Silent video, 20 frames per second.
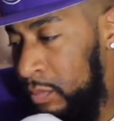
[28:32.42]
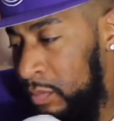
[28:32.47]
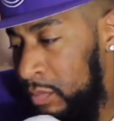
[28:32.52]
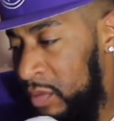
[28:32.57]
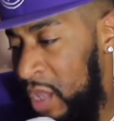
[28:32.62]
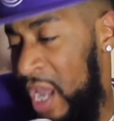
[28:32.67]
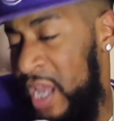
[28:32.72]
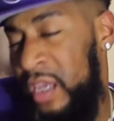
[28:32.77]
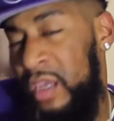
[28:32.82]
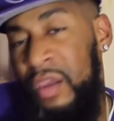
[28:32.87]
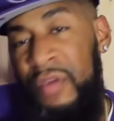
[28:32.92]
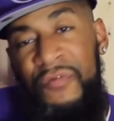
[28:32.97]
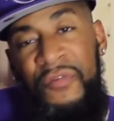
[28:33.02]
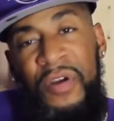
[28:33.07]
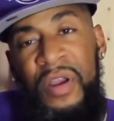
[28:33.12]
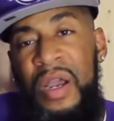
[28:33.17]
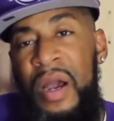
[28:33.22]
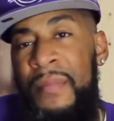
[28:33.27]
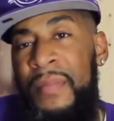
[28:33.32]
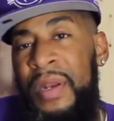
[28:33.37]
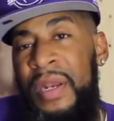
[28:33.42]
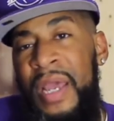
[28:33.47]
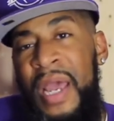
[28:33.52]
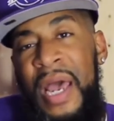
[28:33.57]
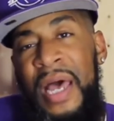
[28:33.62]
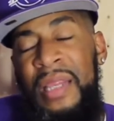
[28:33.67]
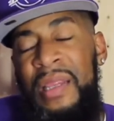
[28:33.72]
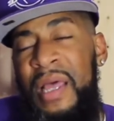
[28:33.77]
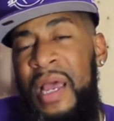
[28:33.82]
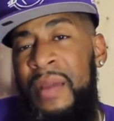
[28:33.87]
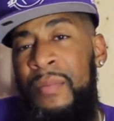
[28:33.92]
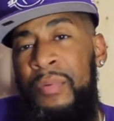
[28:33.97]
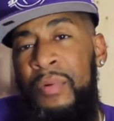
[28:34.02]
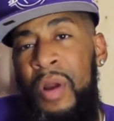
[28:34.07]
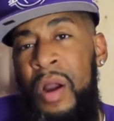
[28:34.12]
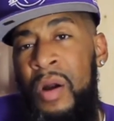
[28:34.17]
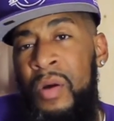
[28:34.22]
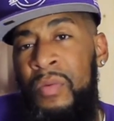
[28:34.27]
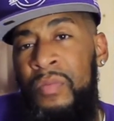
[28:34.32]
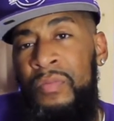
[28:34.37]
Thank you for coming to LA,
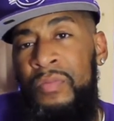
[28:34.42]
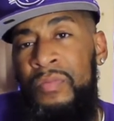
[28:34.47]
bro.